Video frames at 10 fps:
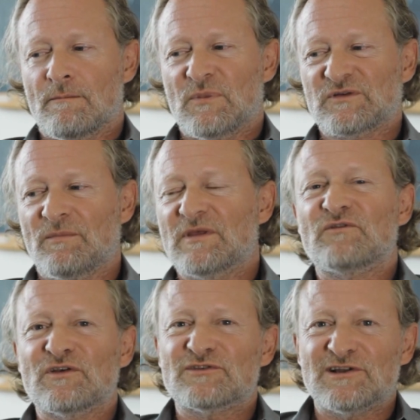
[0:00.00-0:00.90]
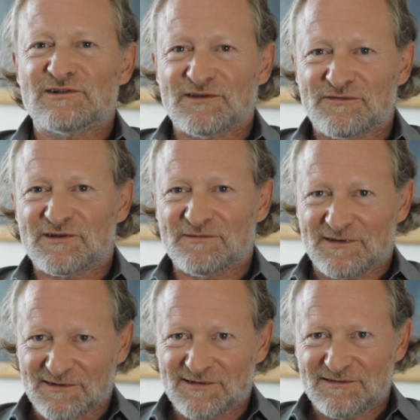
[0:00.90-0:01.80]
but something feels a little different
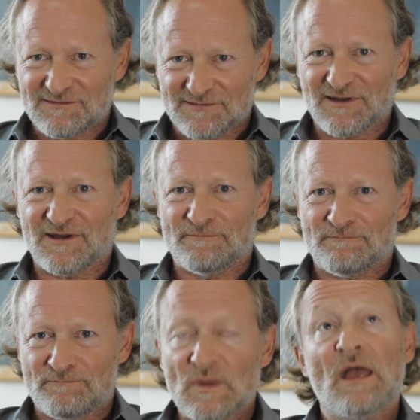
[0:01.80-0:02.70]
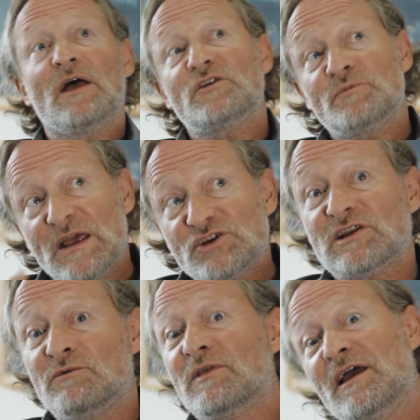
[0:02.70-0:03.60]
about this time,
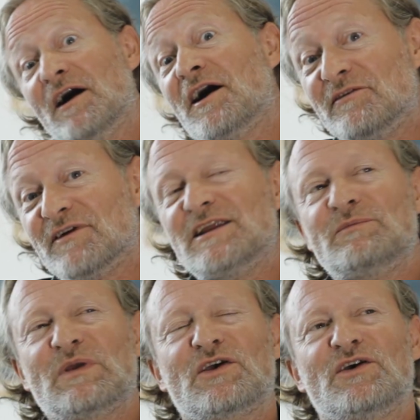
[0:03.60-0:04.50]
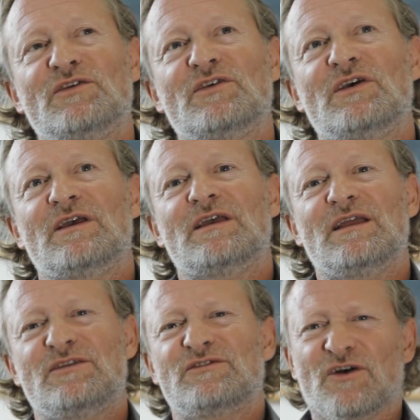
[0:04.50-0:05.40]
especially with A I, right? Because
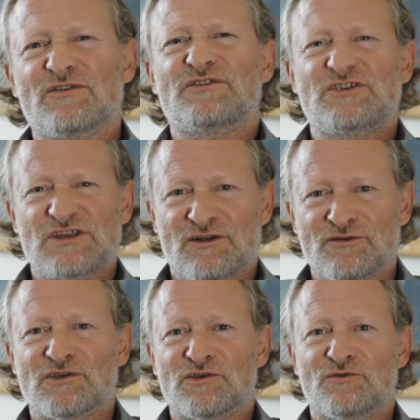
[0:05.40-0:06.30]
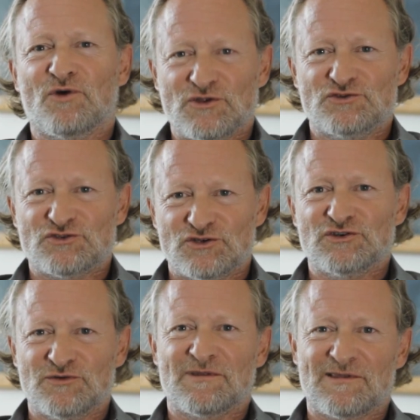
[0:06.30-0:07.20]
it starts to tell you what you should
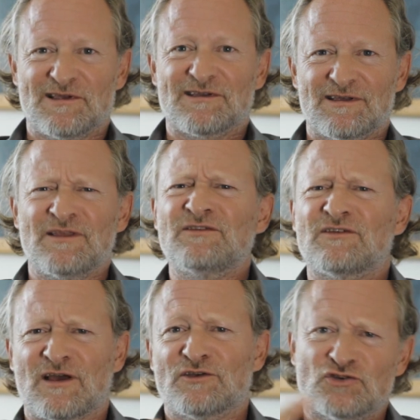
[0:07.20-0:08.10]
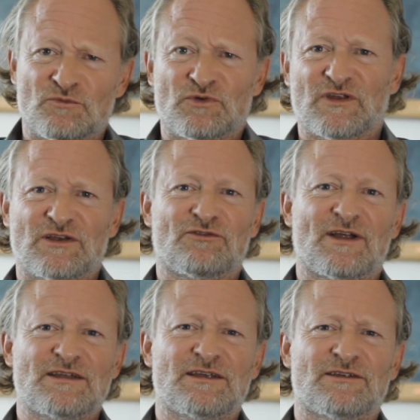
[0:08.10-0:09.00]
do and think. This is how you should present your
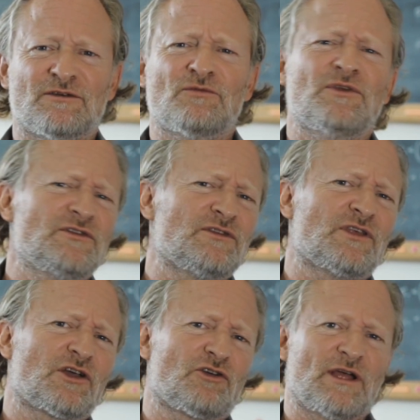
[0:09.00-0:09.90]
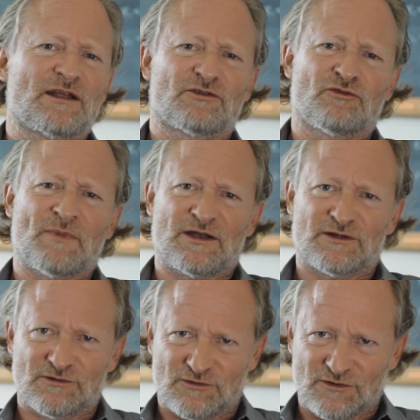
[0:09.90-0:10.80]
ideas. Oh, this is the correct
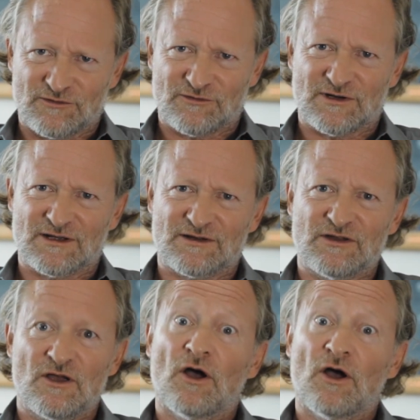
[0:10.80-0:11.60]
grammatical construct.